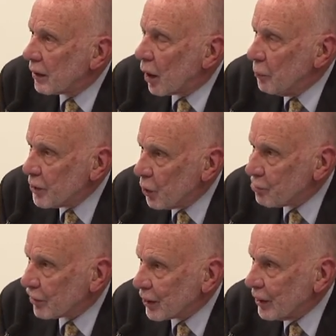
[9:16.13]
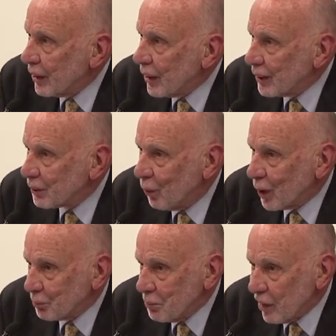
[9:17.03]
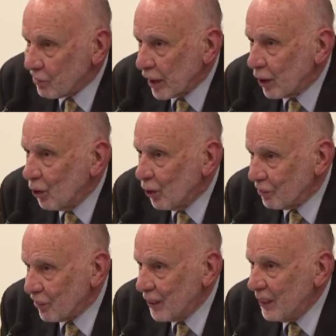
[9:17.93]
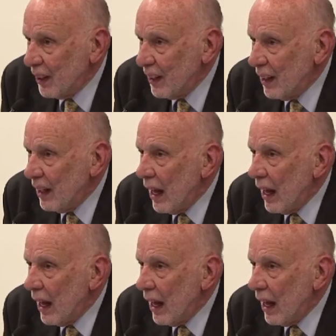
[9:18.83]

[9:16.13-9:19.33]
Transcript: committal proceedings was Mary Gaudron.